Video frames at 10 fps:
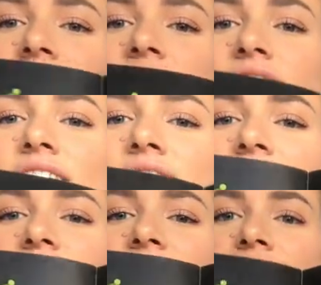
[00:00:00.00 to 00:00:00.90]
Down here.
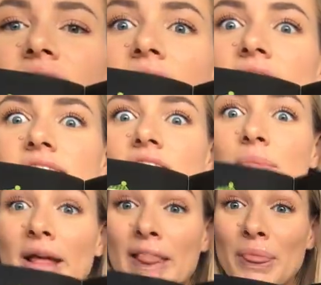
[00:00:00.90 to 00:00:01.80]
They're going to end
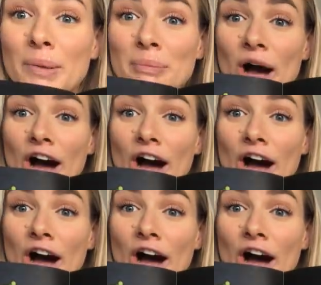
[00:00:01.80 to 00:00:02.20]
up in the